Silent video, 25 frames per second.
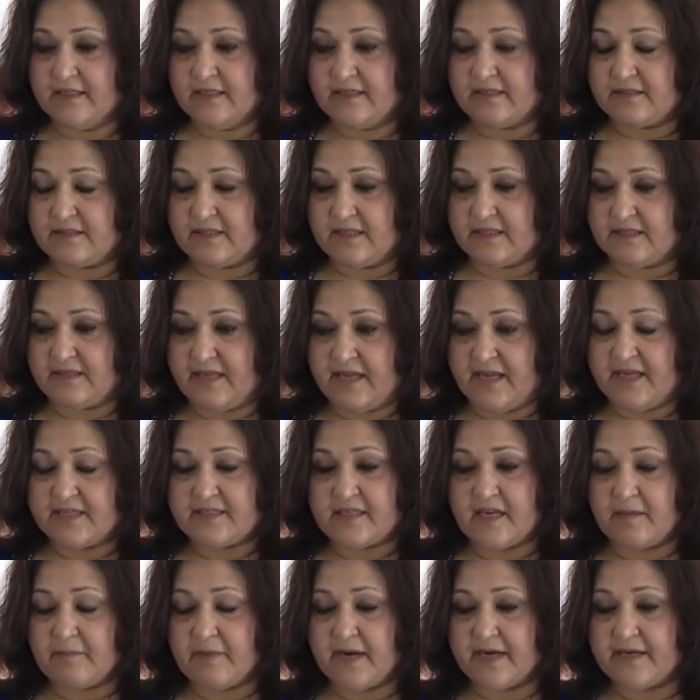The day
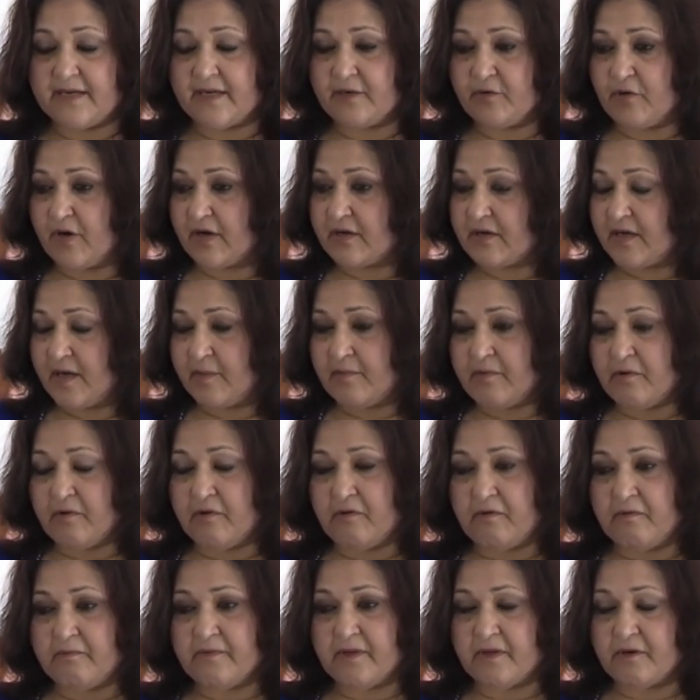Salman did not come
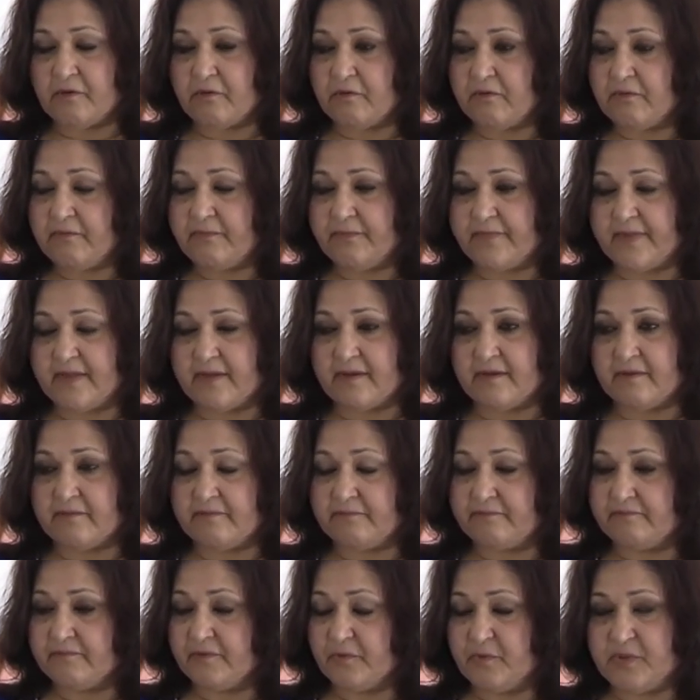home, you know,
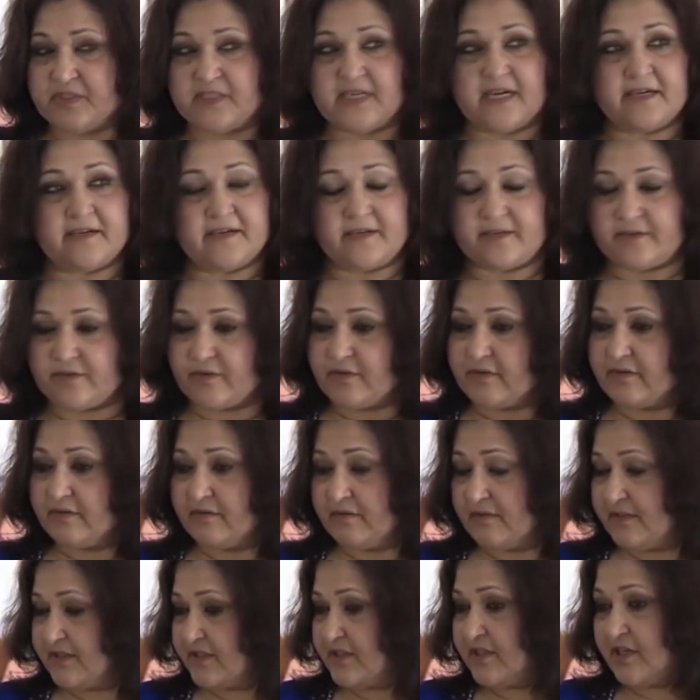uh, we started
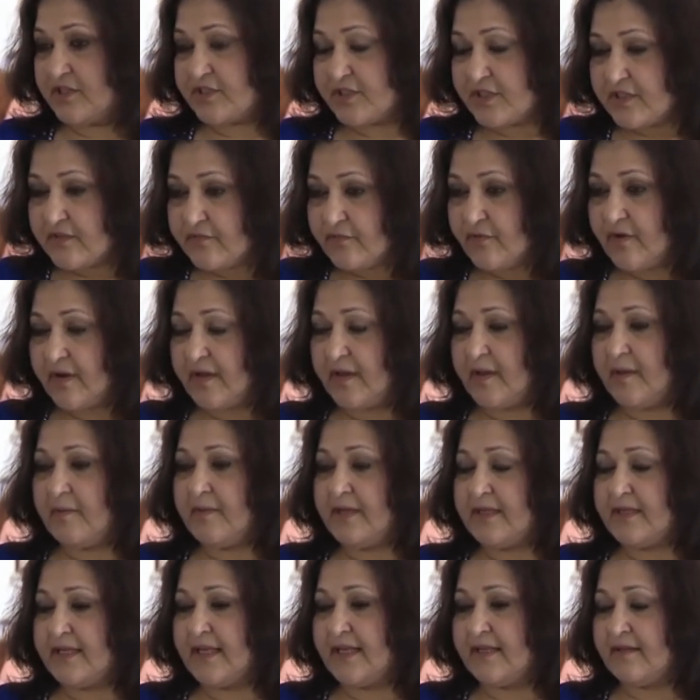searching for
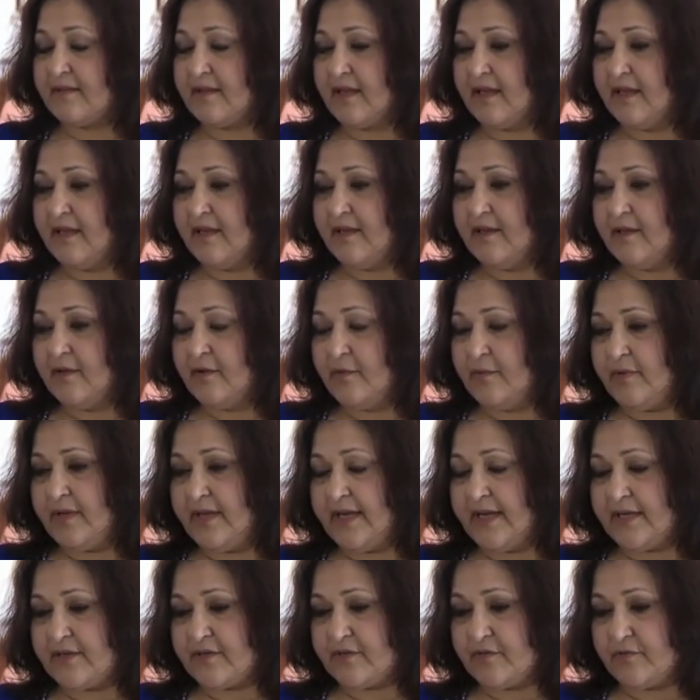him and then
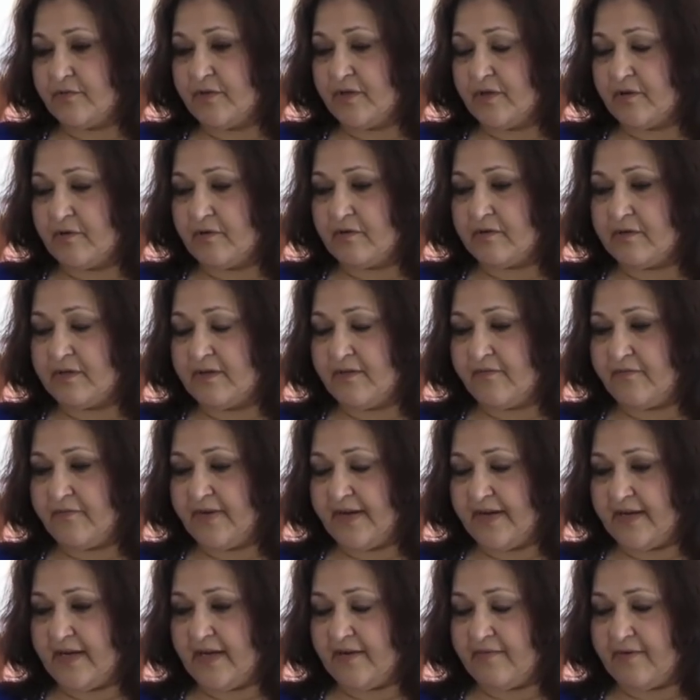we had to, you know,
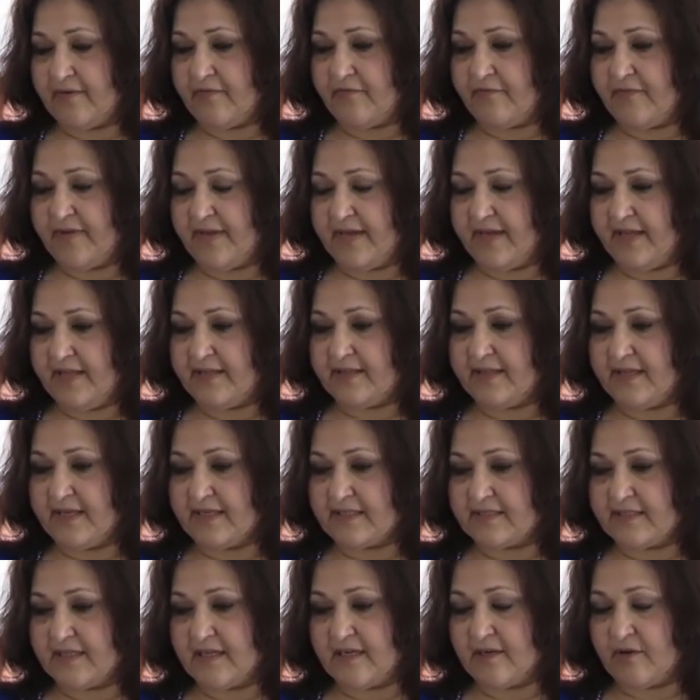defend our faith
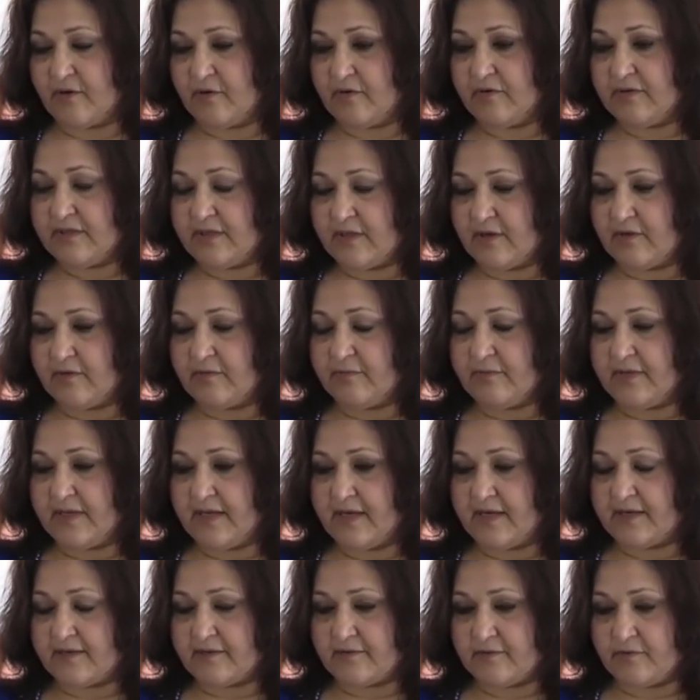and say, no, you know,
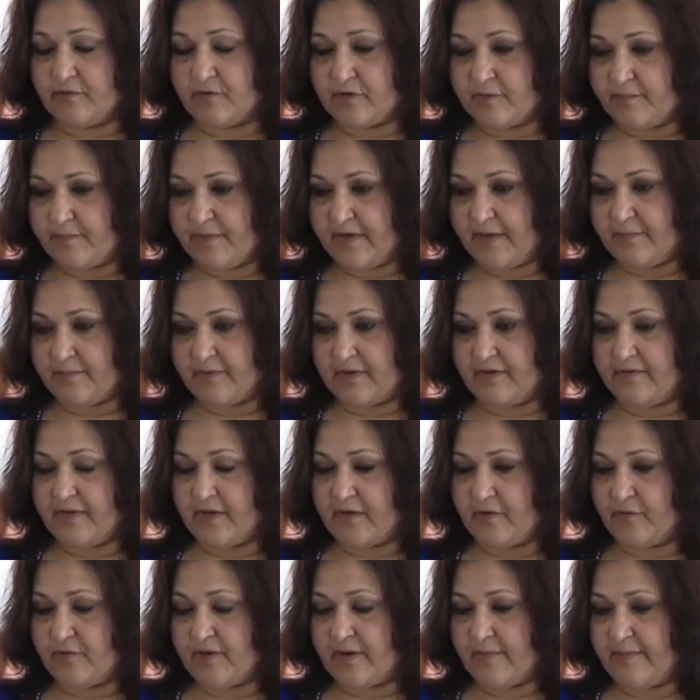we are good people, we
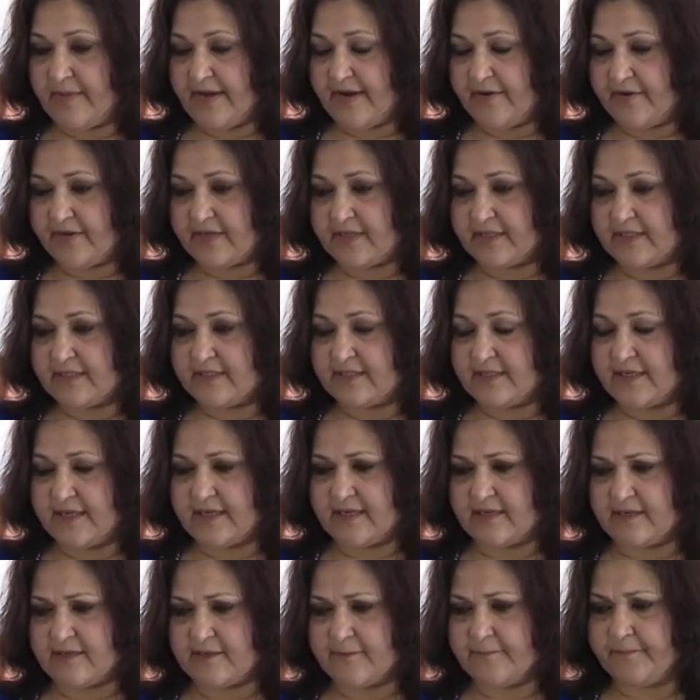are good Americans.
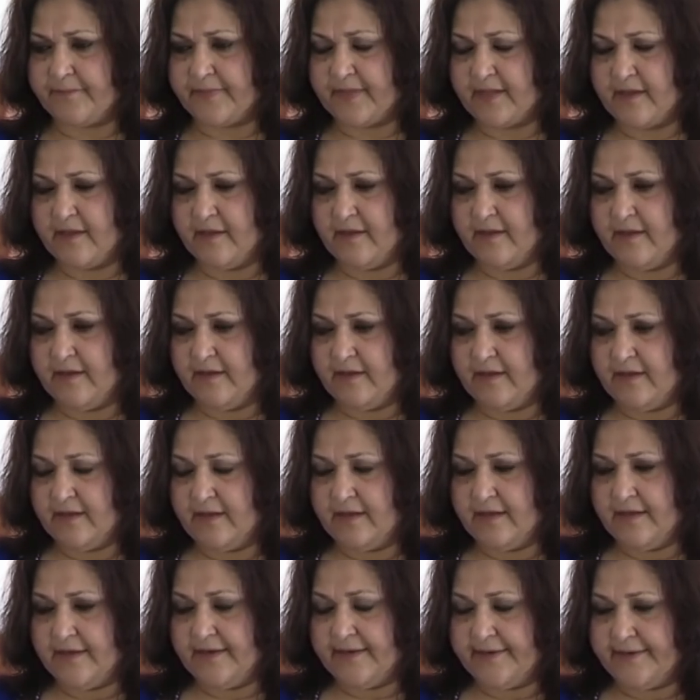And uh,
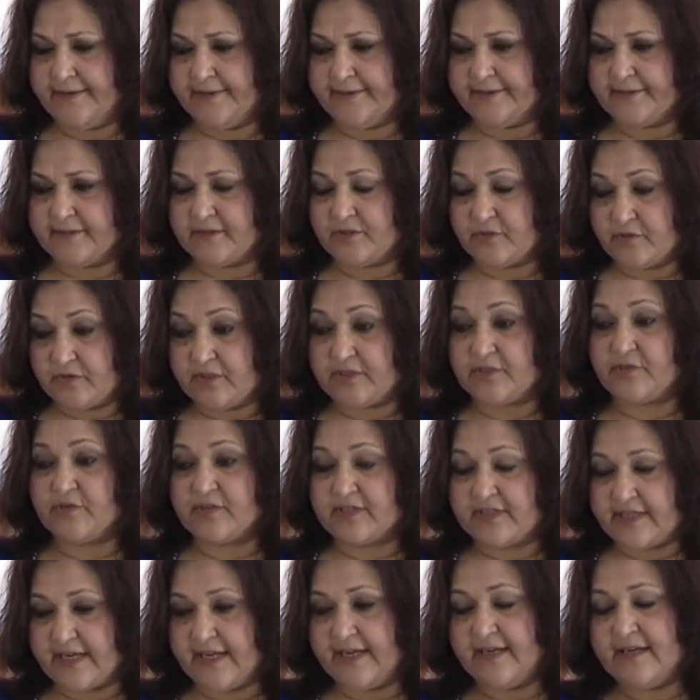uh, so it
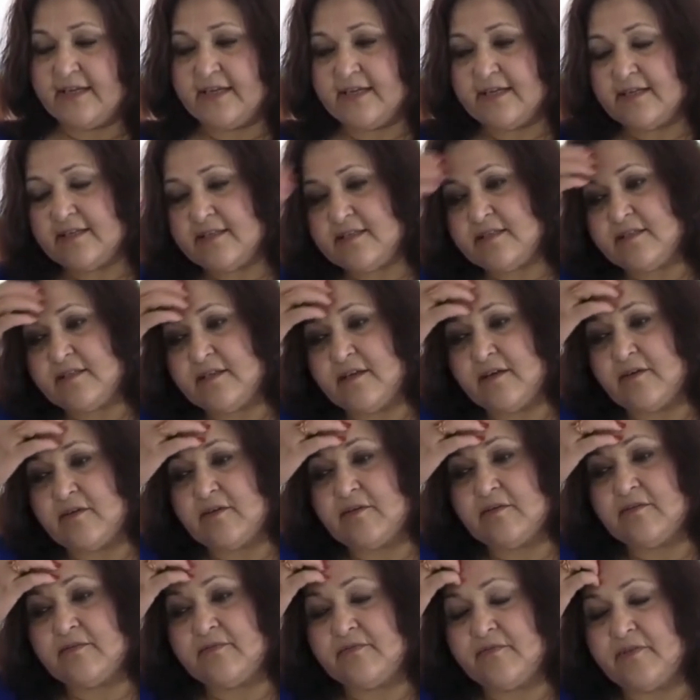took 10 years, you
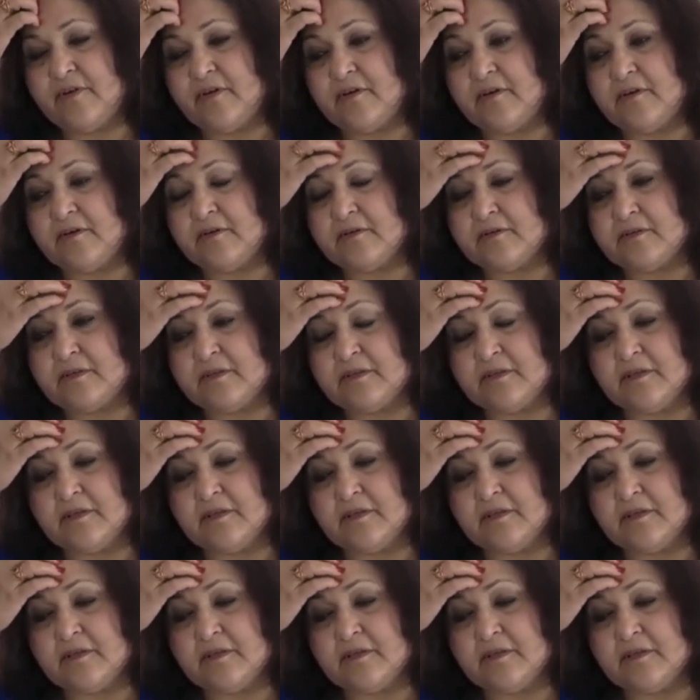know, for uh,